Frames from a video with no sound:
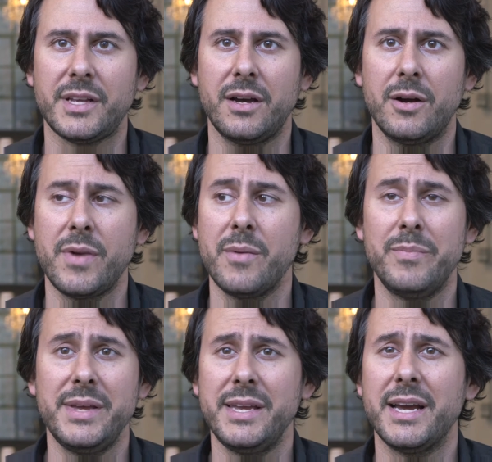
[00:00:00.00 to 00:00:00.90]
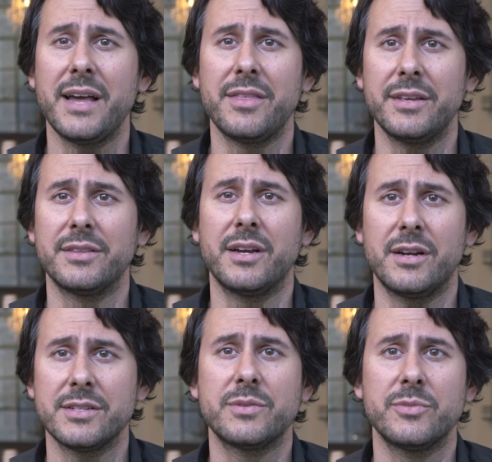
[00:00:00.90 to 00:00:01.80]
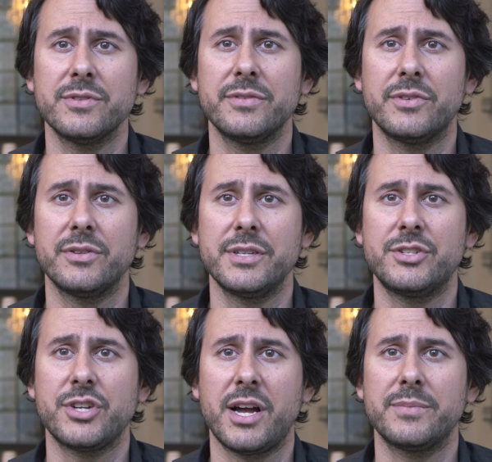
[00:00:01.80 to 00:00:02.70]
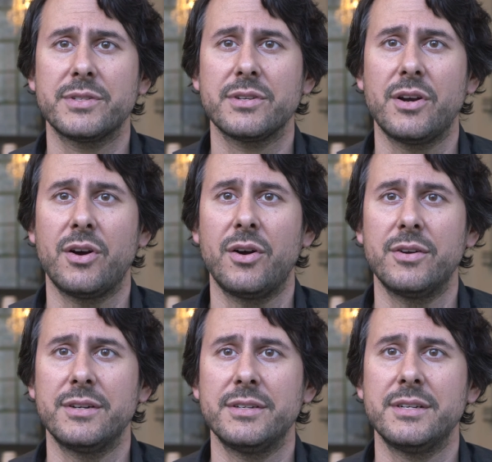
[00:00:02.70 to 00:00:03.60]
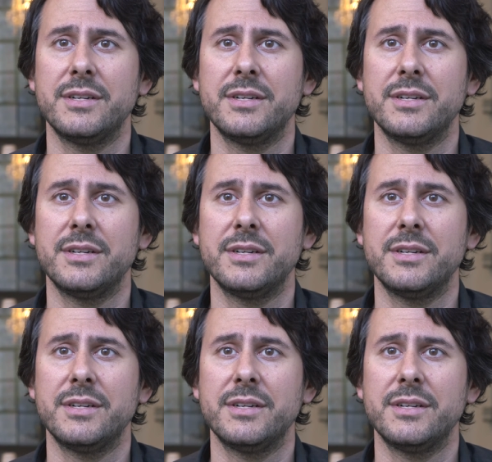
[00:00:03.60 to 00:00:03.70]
Um, B, I think the customers of all these shops are